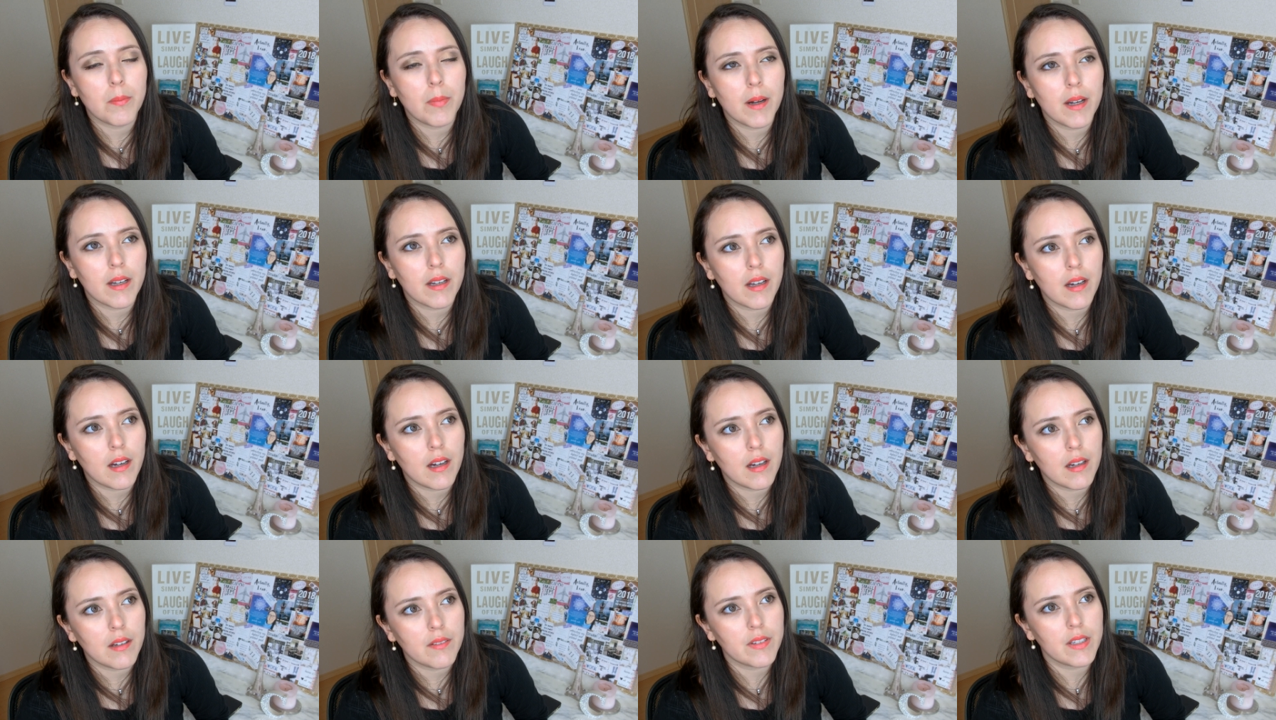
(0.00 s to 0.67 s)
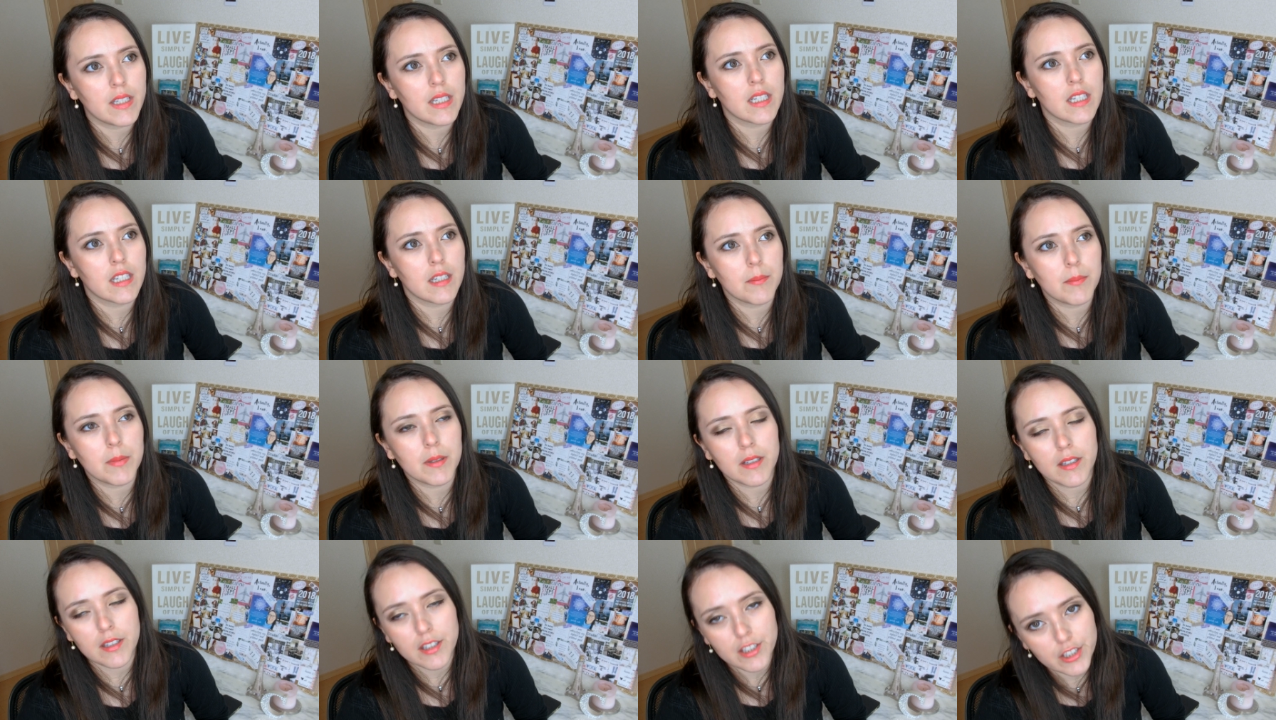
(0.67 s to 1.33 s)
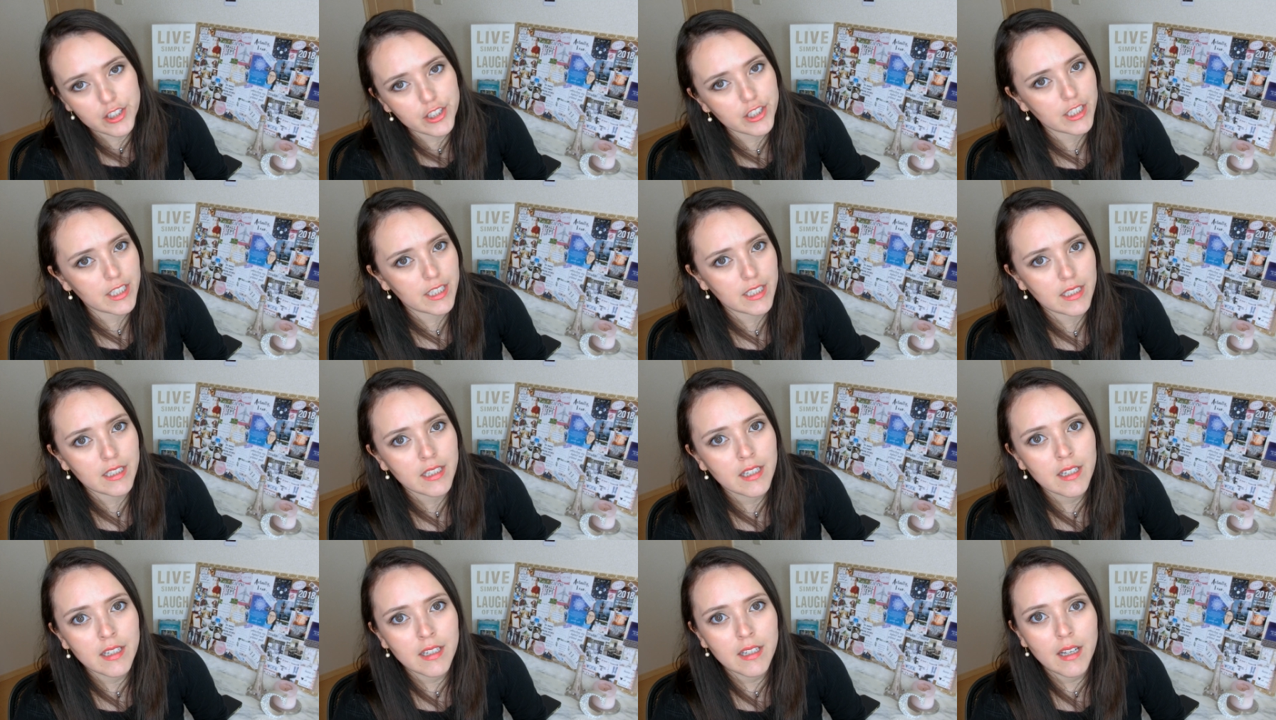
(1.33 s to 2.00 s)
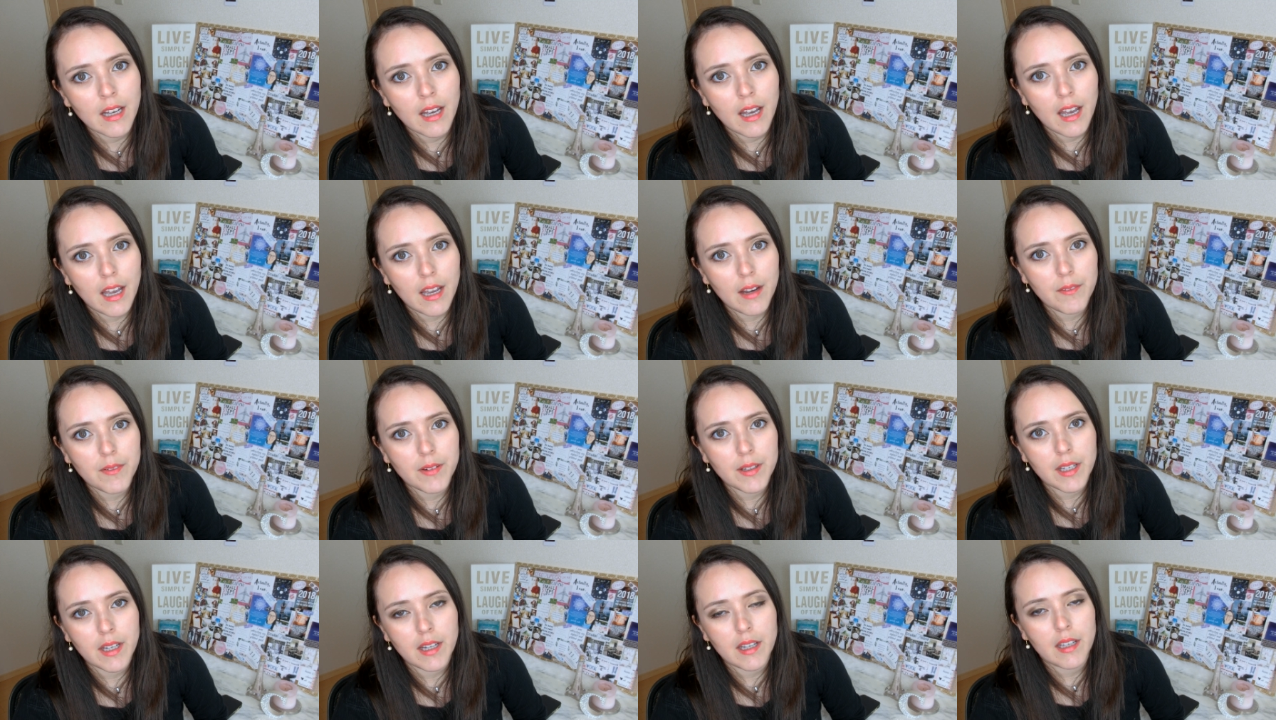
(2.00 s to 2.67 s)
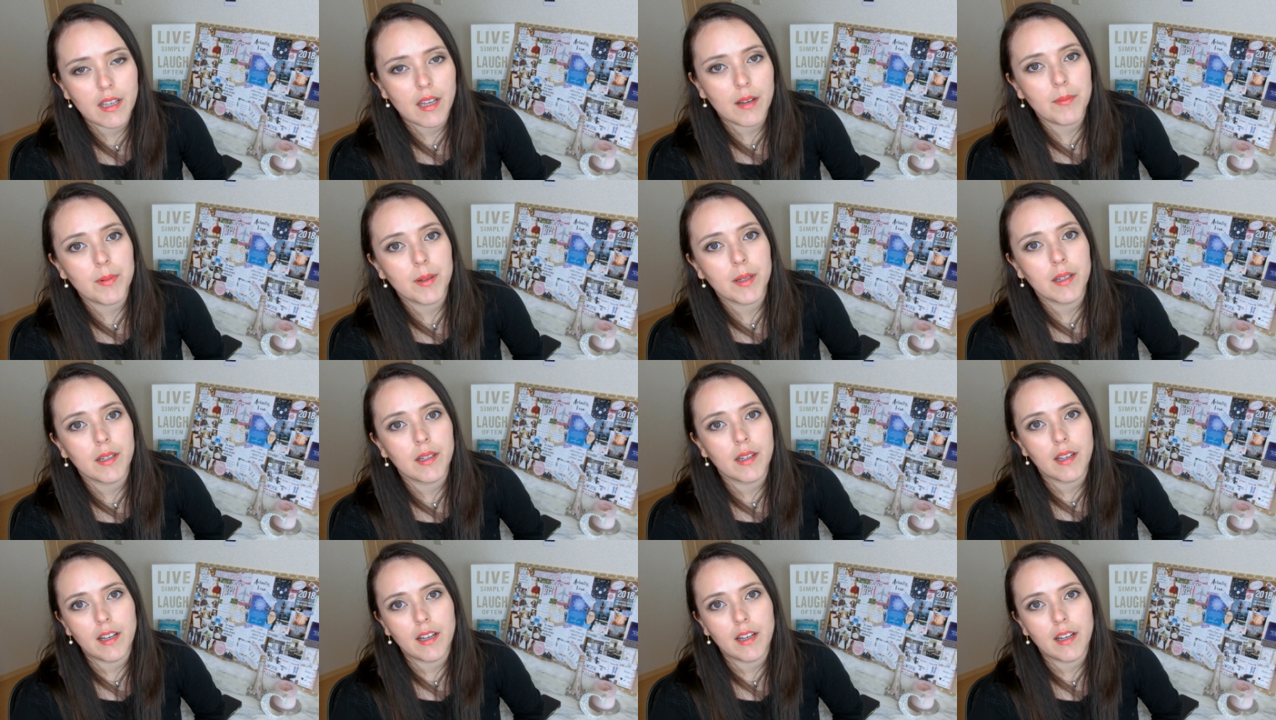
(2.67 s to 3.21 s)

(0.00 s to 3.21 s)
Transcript: but I've been keep it learning every day every